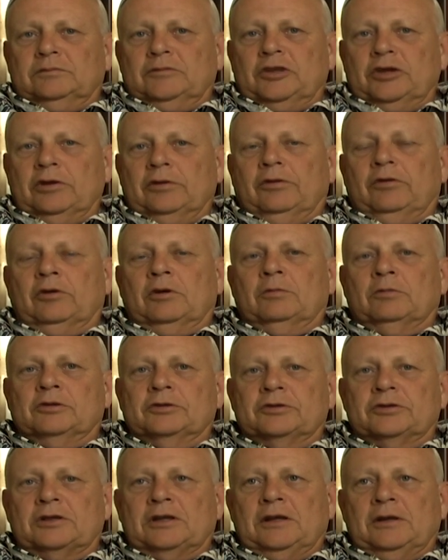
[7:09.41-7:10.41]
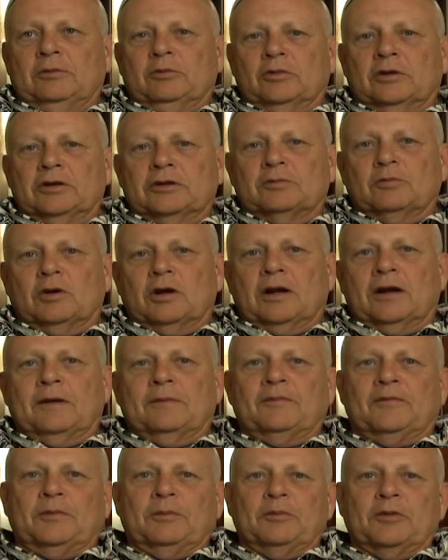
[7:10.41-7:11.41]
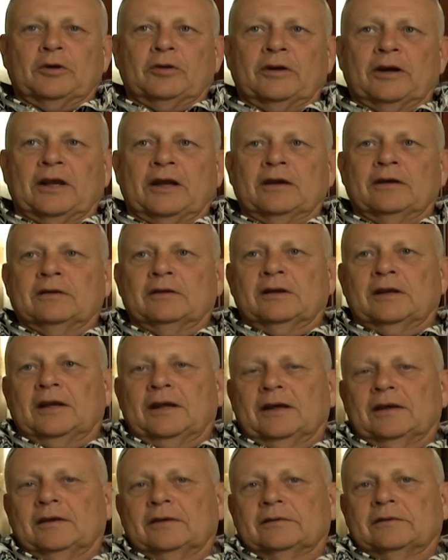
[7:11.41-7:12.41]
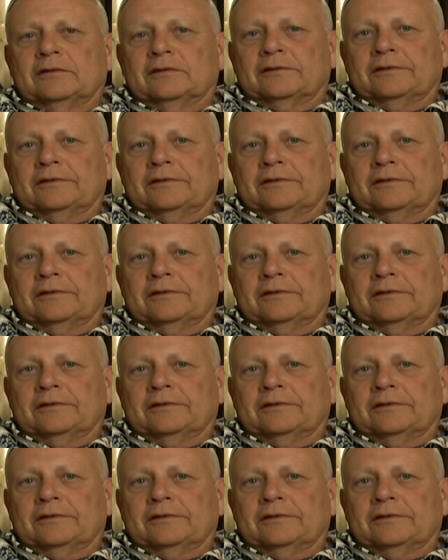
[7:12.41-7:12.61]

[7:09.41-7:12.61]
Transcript: geothermal steam, when it's brought up from the ground, has